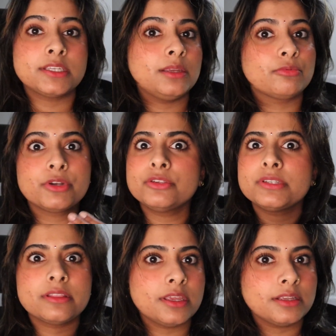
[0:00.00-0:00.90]
Keep
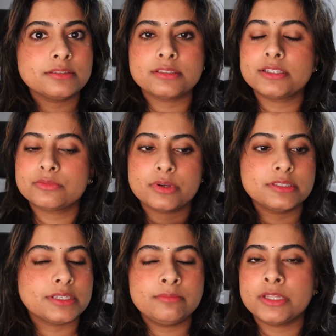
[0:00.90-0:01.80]
reusing things. Let's wear
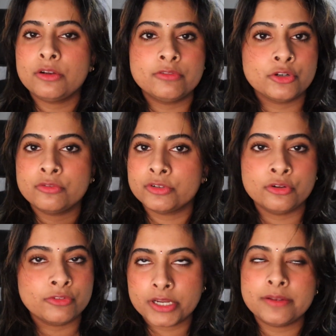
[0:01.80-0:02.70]
the same thing over and over and
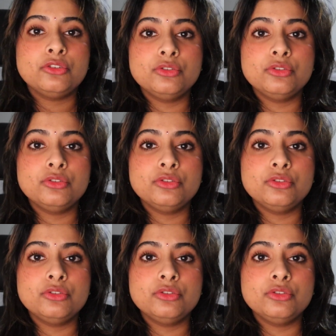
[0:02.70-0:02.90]
over again.